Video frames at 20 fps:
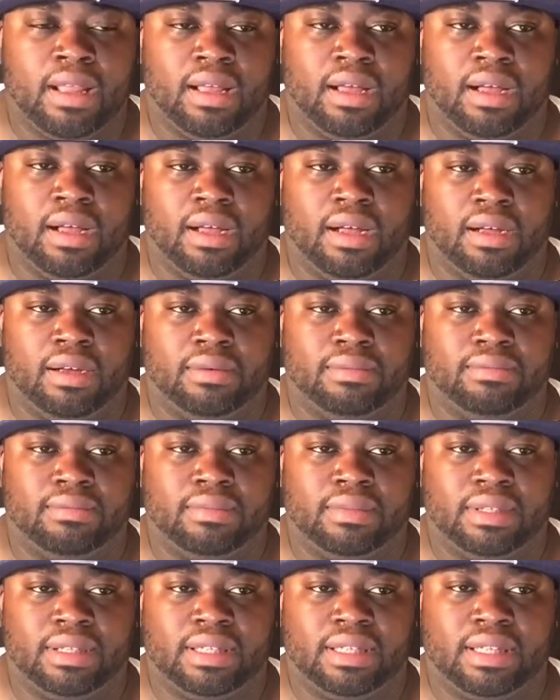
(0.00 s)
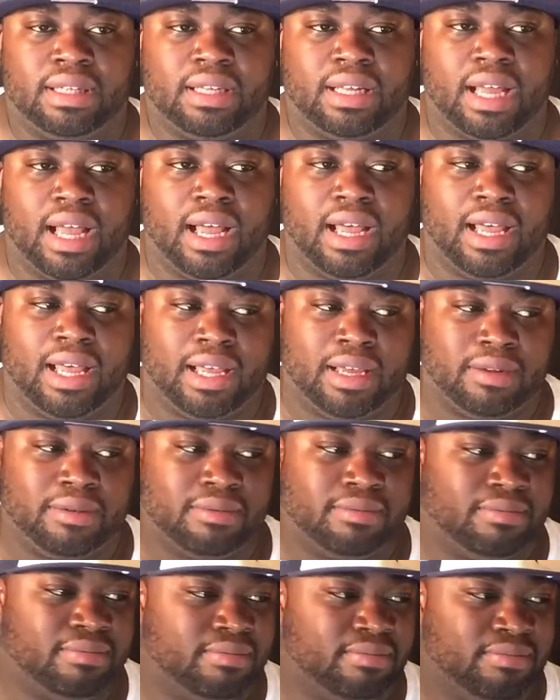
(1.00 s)
I had
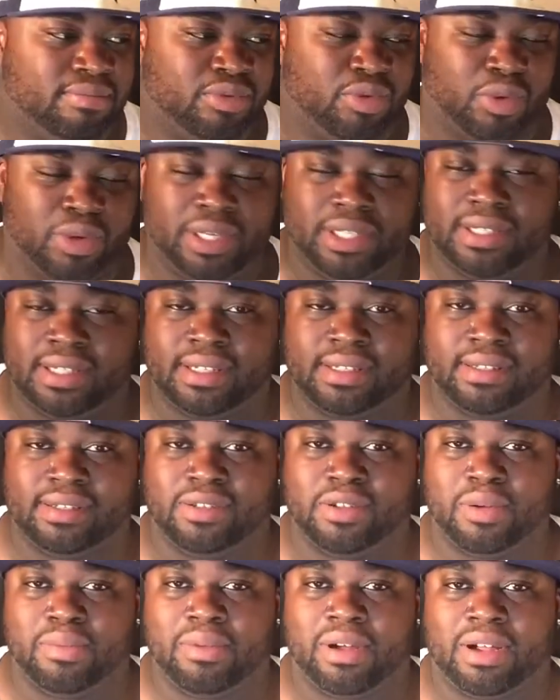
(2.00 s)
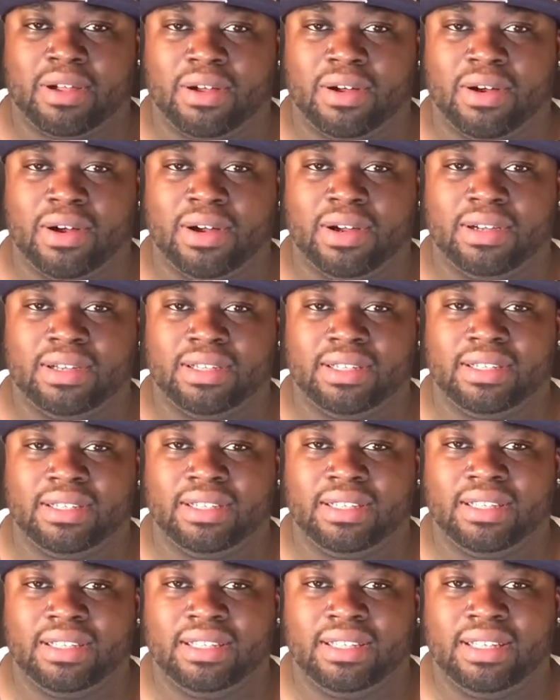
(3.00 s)
26s on my car, and
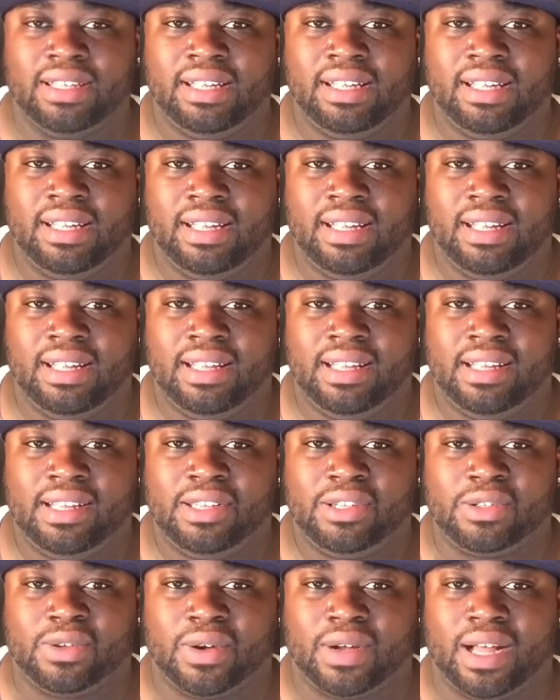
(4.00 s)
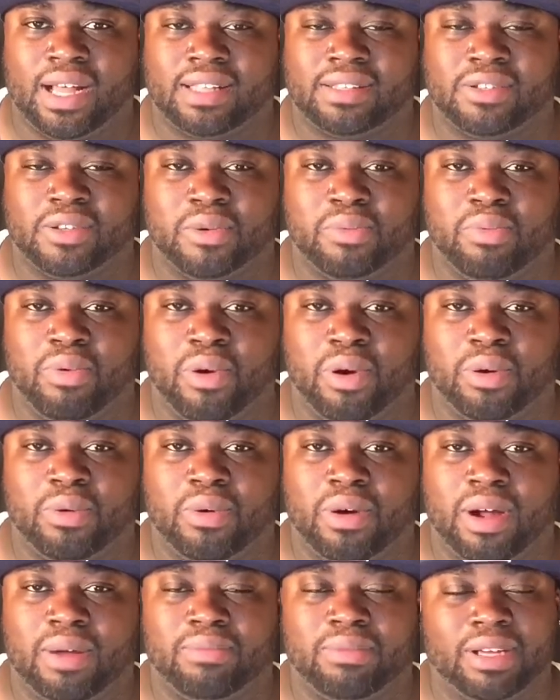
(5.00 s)
so I got to a point
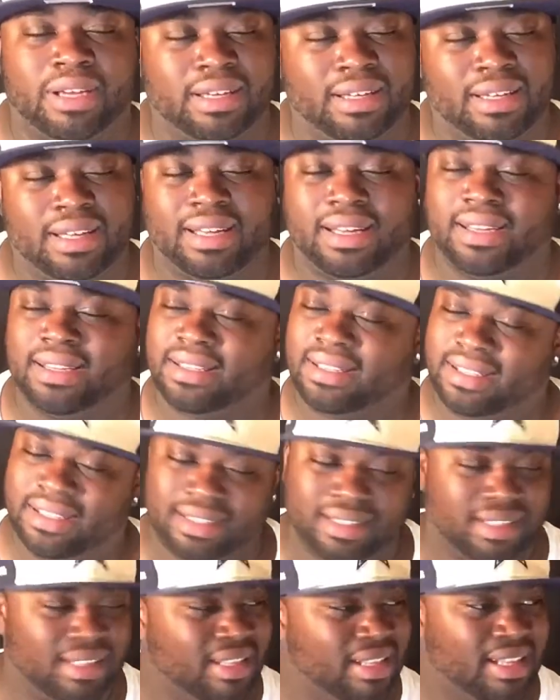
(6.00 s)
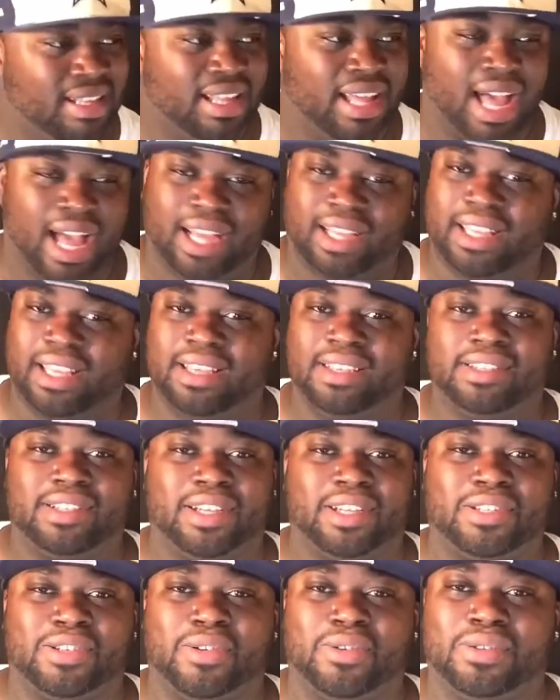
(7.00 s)
where I'm like, God, I can't
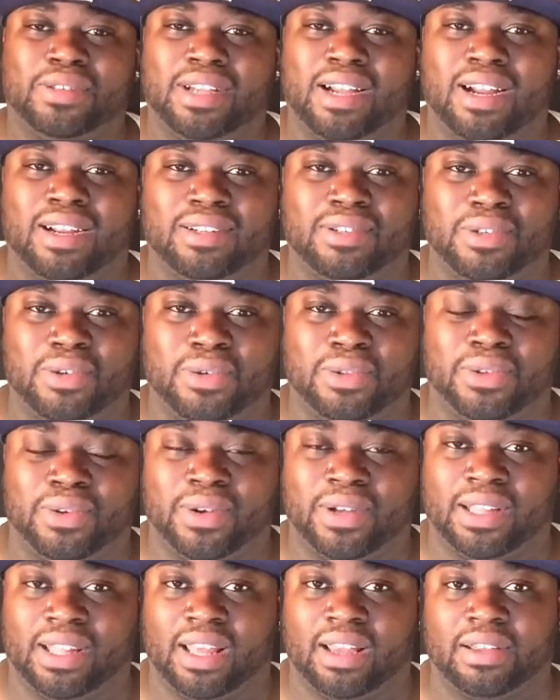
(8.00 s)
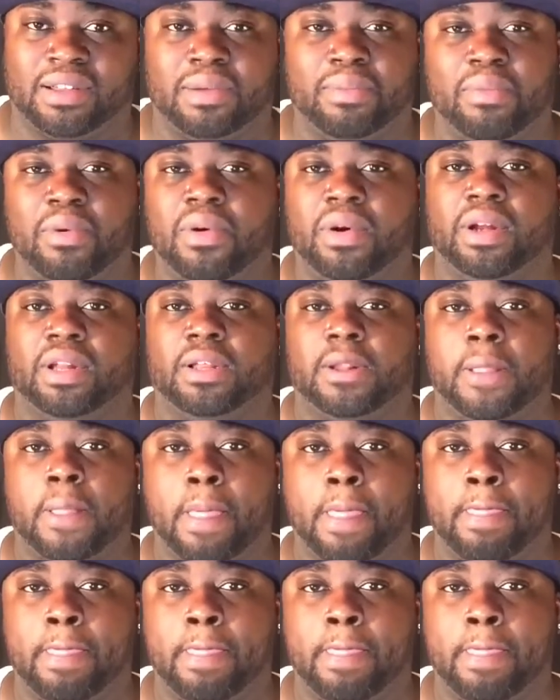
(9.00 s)
change no tire 2 or 3 o'clock in the morning.